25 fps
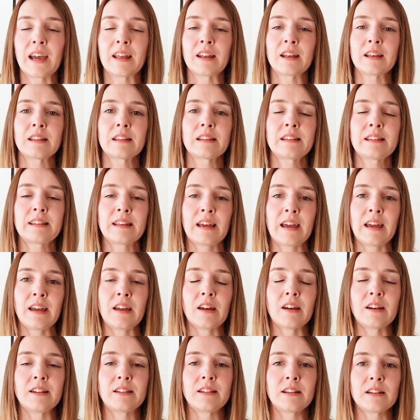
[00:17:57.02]
And as I
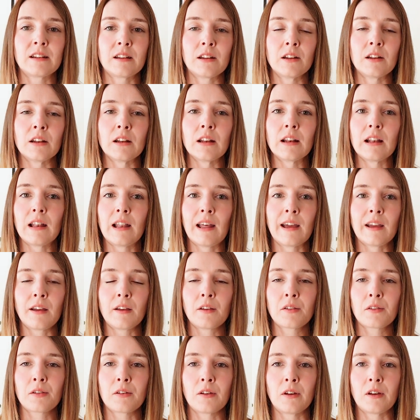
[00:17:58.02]
say, I didn't
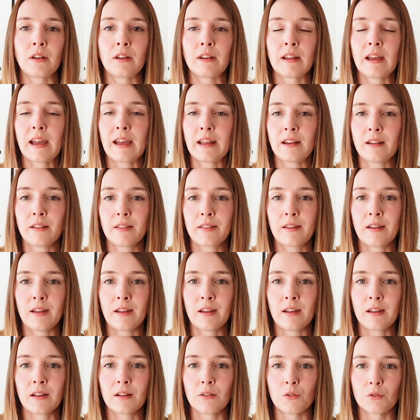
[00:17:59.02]
lengthen
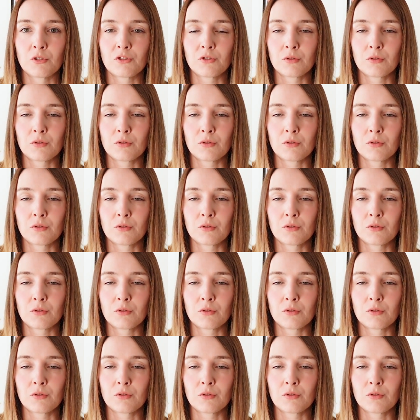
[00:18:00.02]
anything or